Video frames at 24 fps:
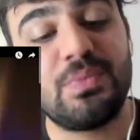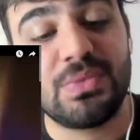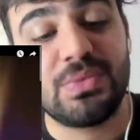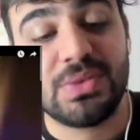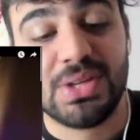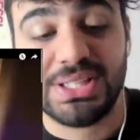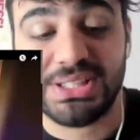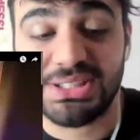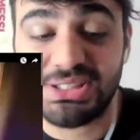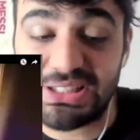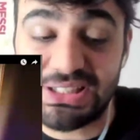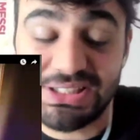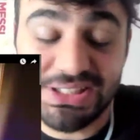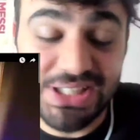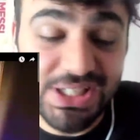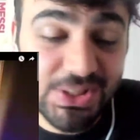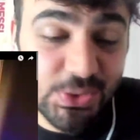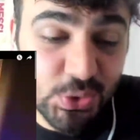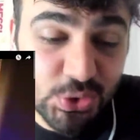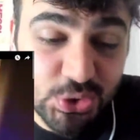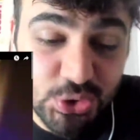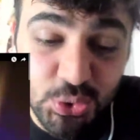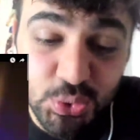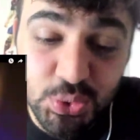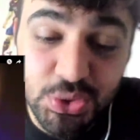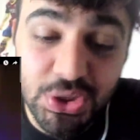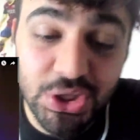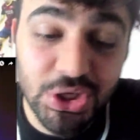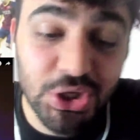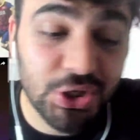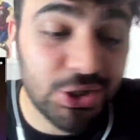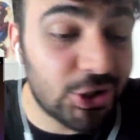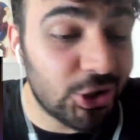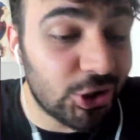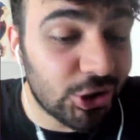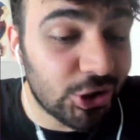Cause these other two
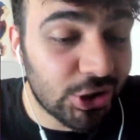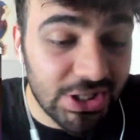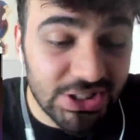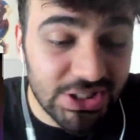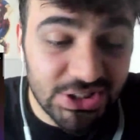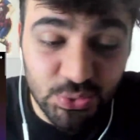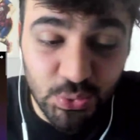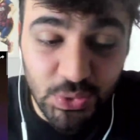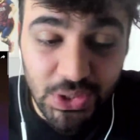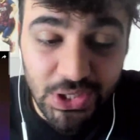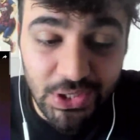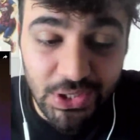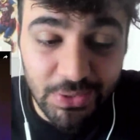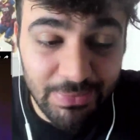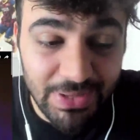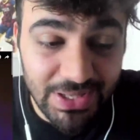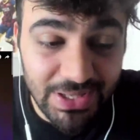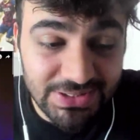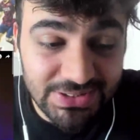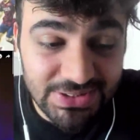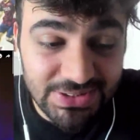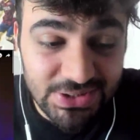can cook as well, man.